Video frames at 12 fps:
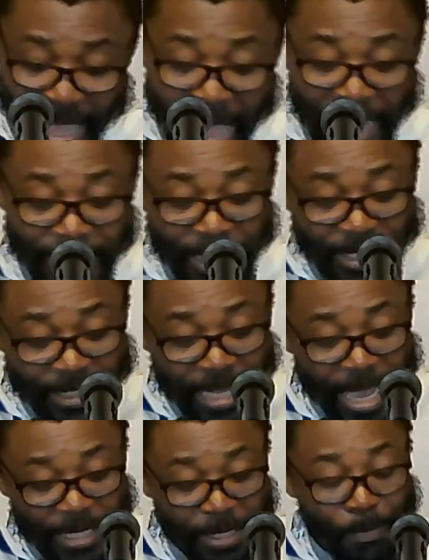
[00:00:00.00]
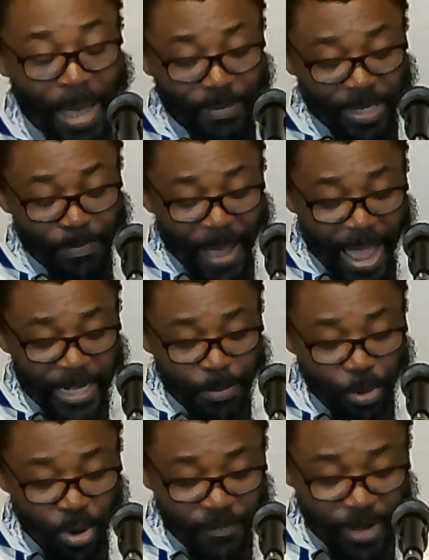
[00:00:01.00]
As it says in Bamidbar in the
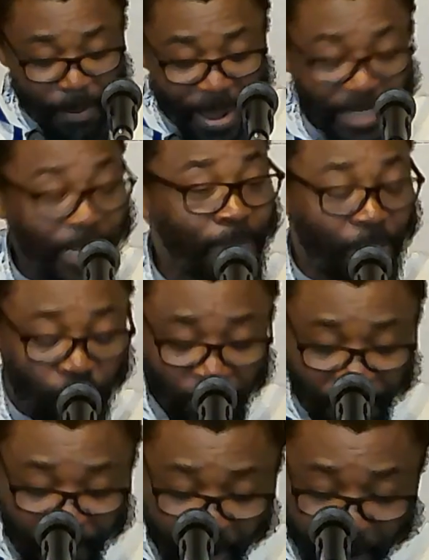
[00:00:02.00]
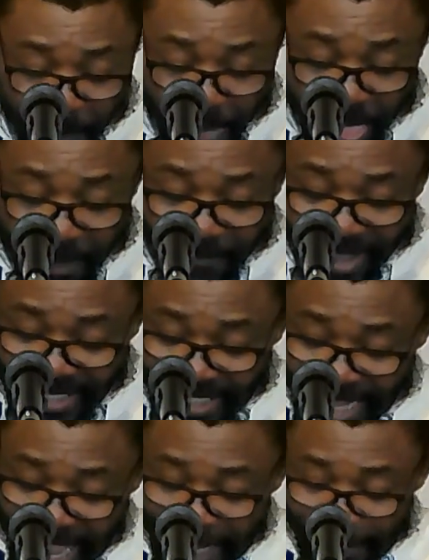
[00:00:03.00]
book of Numbers chapter 24 verse
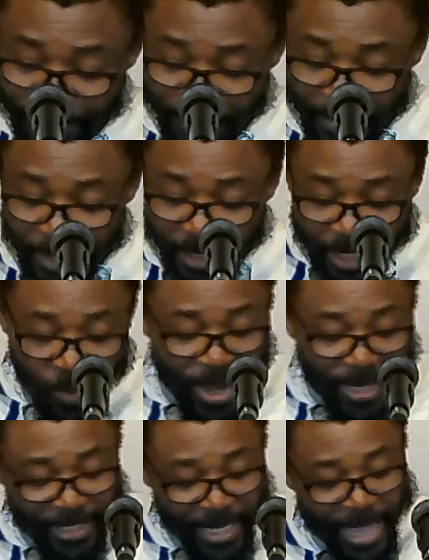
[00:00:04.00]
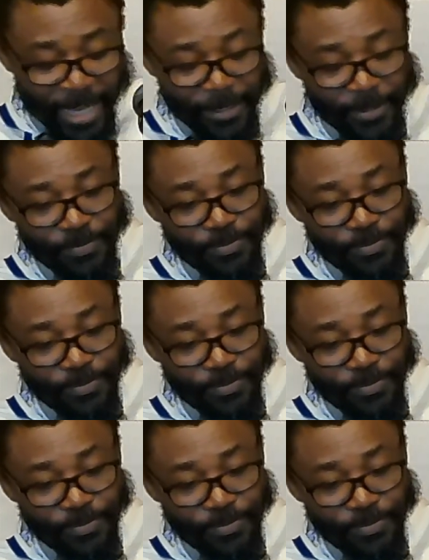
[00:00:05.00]
10, this is what it said.